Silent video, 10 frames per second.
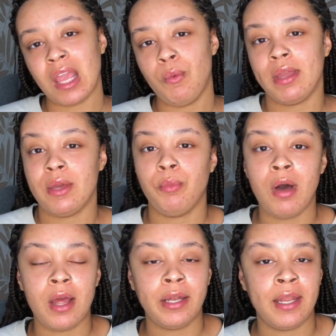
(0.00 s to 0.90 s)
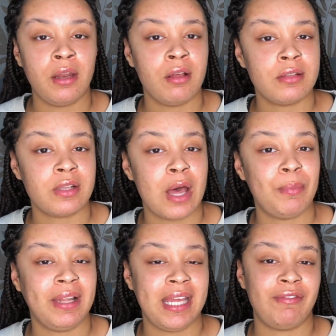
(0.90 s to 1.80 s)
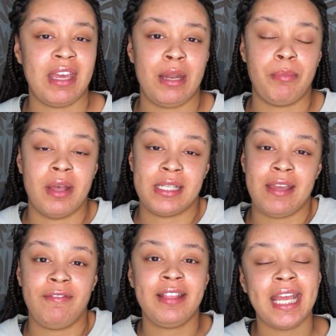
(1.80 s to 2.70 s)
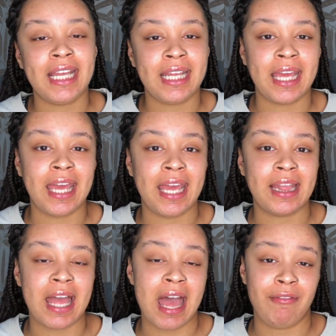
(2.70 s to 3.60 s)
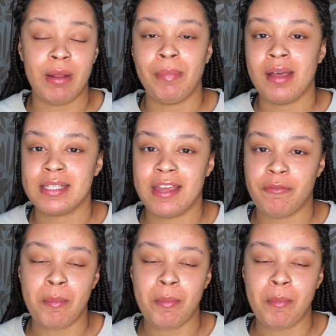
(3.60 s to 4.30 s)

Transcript: what you want. And also, I believe in positive thinking, like having a positive